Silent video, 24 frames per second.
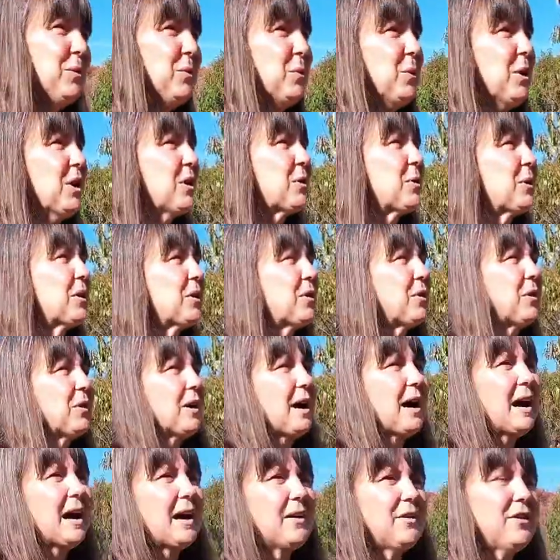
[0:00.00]
work with
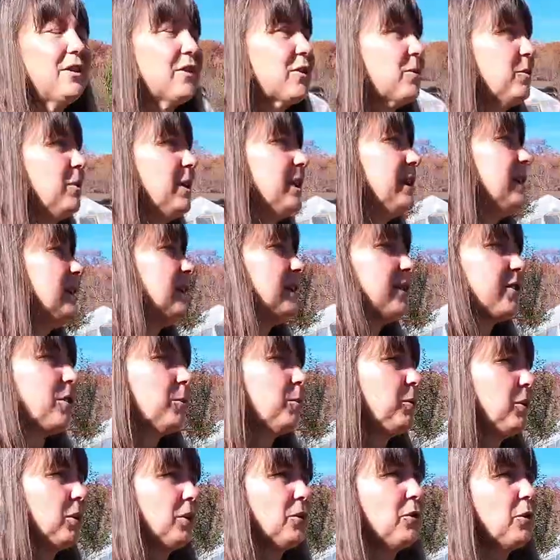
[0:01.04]
this. It's a
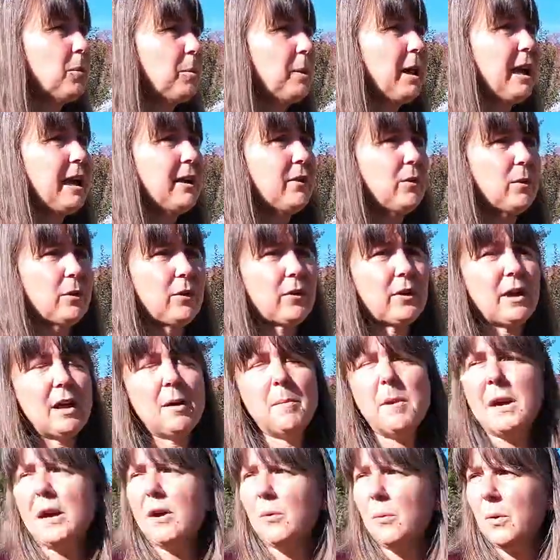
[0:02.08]
beautiful place. We just got
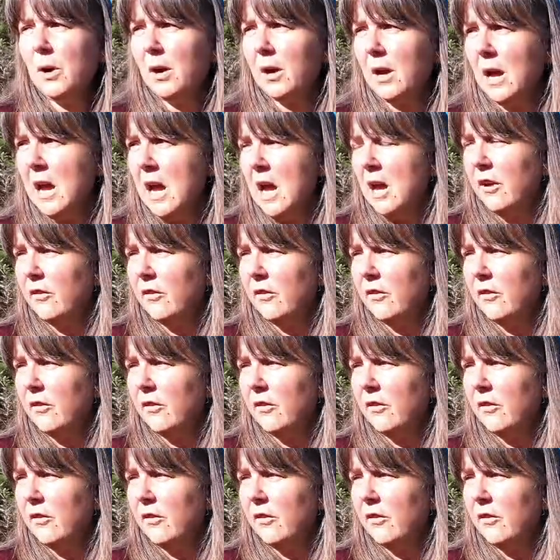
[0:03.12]
to make it work.